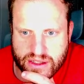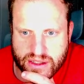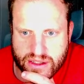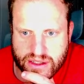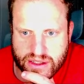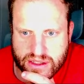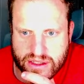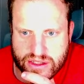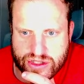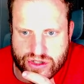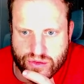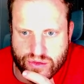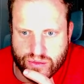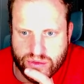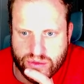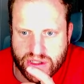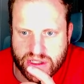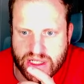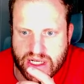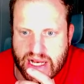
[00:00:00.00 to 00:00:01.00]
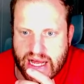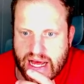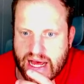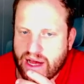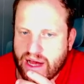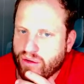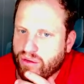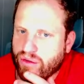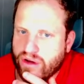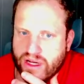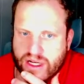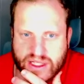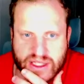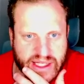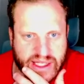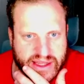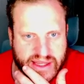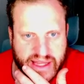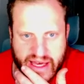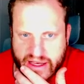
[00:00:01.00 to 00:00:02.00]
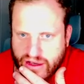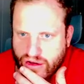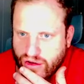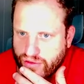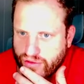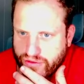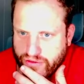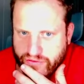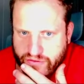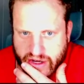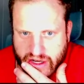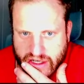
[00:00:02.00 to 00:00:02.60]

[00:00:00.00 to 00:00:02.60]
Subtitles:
Because you would not want to let that go for very